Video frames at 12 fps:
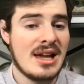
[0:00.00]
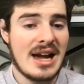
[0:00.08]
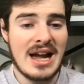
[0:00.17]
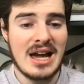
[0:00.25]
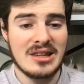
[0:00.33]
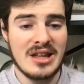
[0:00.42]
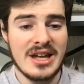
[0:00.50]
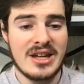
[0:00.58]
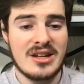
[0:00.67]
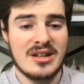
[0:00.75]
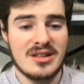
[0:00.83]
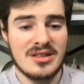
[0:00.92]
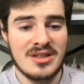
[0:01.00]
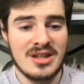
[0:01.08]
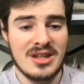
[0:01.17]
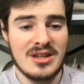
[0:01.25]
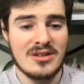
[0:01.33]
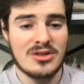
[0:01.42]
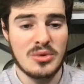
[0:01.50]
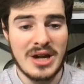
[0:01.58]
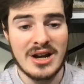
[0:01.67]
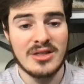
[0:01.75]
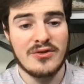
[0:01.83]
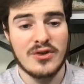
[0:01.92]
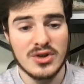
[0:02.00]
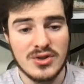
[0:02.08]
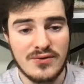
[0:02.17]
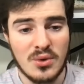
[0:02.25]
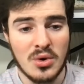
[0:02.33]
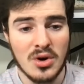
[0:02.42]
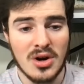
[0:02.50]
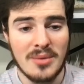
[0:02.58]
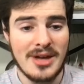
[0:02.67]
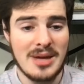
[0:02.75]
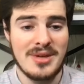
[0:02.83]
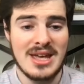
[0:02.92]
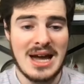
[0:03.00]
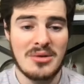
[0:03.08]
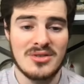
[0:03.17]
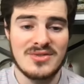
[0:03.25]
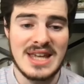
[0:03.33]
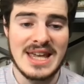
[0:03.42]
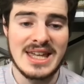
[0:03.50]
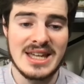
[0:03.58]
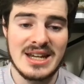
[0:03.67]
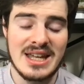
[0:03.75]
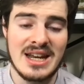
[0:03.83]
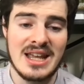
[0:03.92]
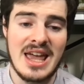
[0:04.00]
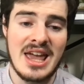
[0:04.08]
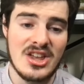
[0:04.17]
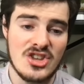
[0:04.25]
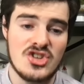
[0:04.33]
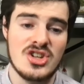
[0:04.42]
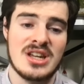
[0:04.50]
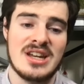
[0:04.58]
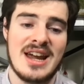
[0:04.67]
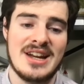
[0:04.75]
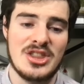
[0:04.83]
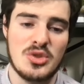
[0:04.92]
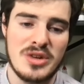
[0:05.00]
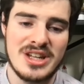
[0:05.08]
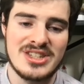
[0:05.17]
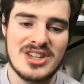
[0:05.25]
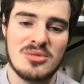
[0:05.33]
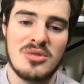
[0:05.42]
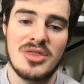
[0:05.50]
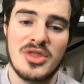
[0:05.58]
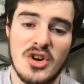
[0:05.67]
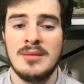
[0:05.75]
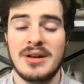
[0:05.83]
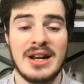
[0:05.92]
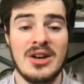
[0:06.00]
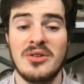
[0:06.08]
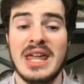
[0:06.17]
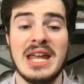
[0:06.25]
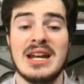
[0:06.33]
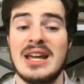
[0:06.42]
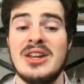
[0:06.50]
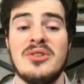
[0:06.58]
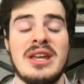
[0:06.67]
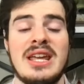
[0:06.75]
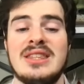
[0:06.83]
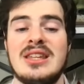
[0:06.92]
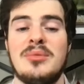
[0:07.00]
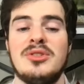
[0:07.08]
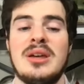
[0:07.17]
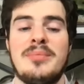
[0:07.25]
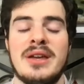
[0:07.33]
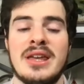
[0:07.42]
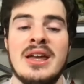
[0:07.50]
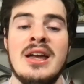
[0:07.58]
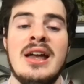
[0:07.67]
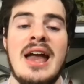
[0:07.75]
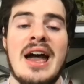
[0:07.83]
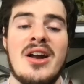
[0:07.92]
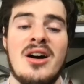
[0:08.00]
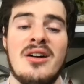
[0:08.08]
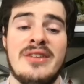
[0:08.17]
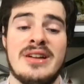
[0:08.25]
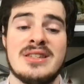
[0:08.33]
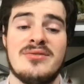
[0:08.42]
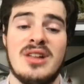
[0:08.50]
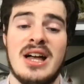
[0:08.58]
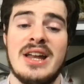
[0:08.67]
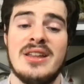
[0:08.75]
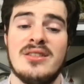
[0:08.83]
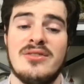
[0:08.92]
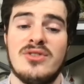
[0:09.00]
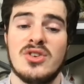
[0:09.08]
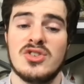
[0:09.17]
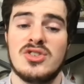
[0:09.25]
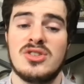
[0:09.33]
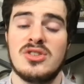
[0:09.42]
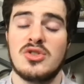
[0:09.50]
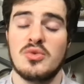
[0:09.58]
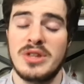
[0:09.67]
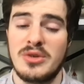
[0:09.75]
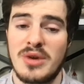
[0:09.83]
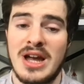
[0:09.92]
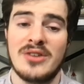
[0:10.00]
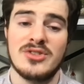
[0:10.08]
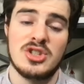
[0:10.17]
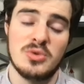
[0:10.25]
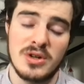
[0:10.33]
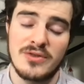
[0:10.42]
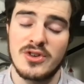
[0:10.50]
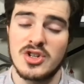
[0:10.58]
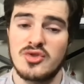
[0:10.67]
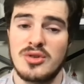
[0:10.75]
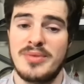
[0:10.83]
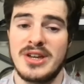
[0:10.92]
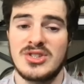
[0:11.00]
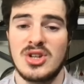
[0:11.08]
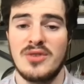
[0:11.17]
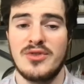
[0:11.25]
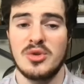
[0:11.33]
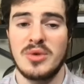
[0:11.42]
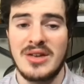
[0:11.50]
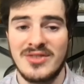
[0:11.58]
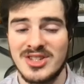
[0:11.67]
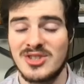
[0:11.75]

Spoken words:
I like the three out of the first four. Maybe I would have taken an edge at 93 instead of 130, but I don't hate it. I don't hate double dipping at offensive line in the first three rounds, two of your first three picks there if you're the Ravens.